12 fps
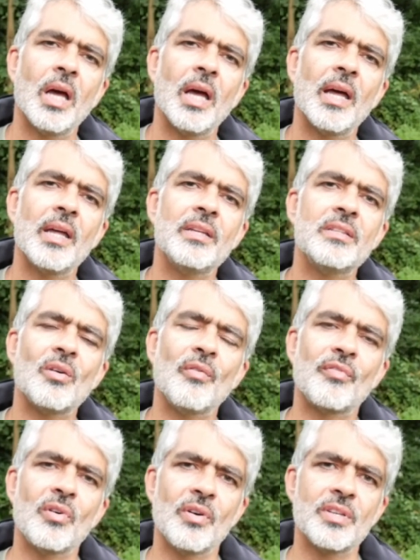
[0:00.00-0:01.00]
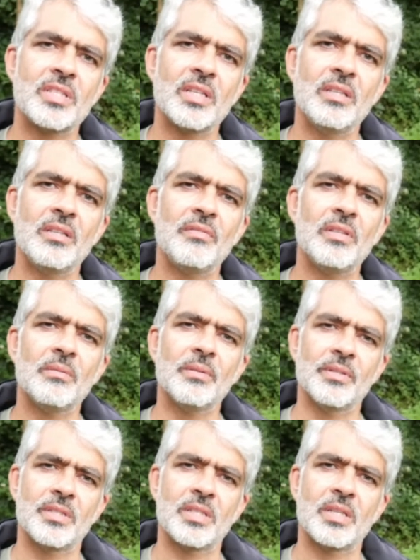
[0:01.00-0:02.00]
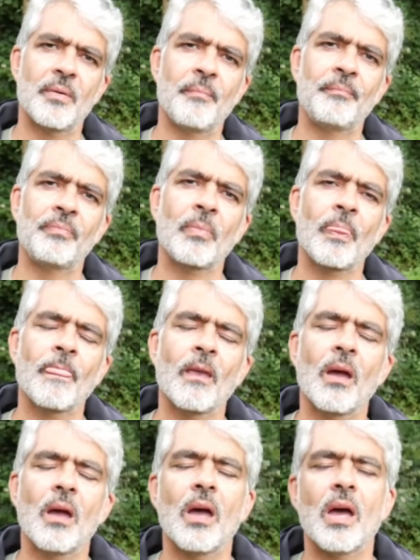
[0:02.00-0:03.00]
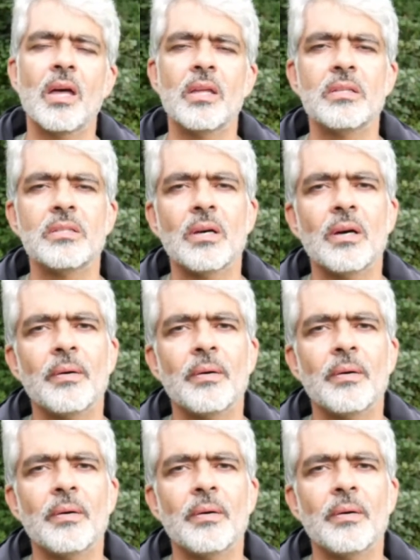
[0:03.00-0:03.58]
and of course individuals. And